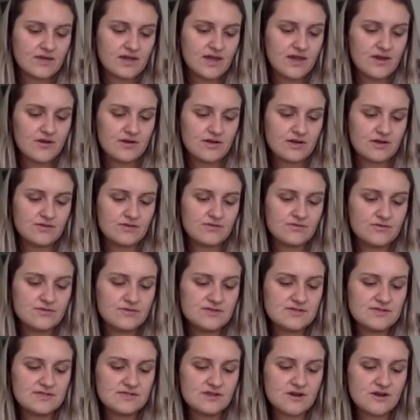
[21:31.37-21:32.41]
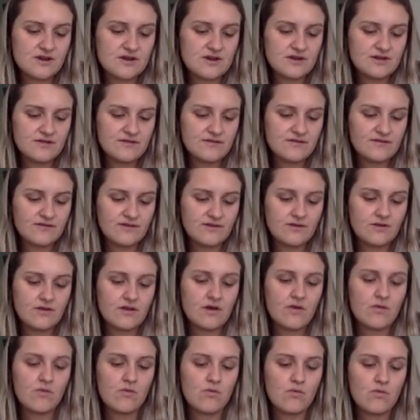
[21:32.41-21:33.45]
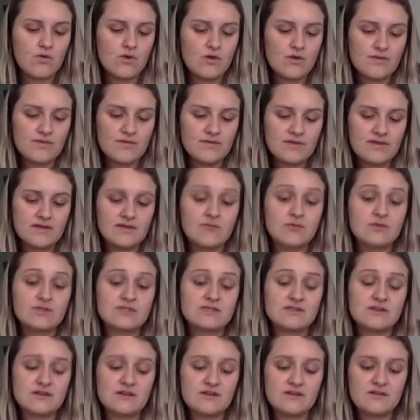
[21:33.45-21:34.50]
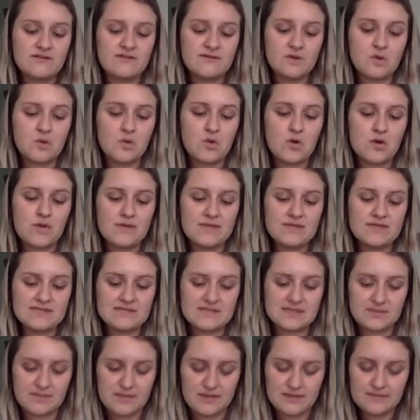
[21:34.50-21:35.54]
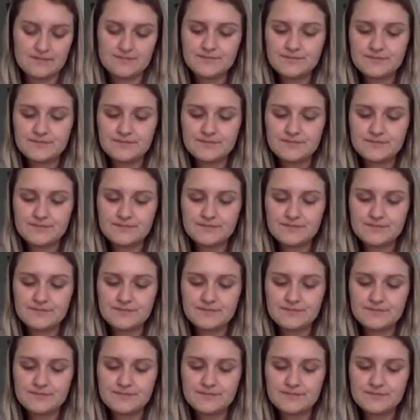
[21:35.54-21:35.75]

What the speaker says: Harry, who was starting to feel warm and sleepy,